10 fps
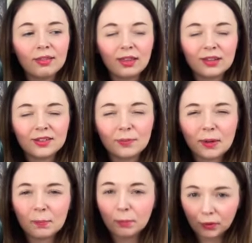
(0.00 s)
things have
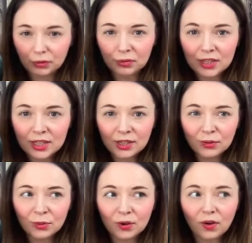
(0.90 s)
been bothering
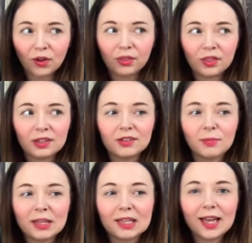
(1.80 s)
you or things have
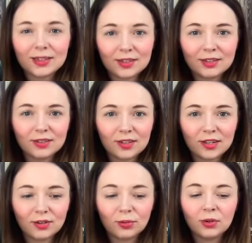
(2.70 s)
been getting to
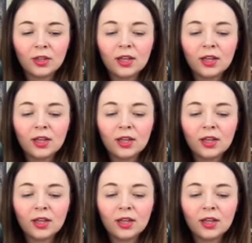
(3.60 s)
you.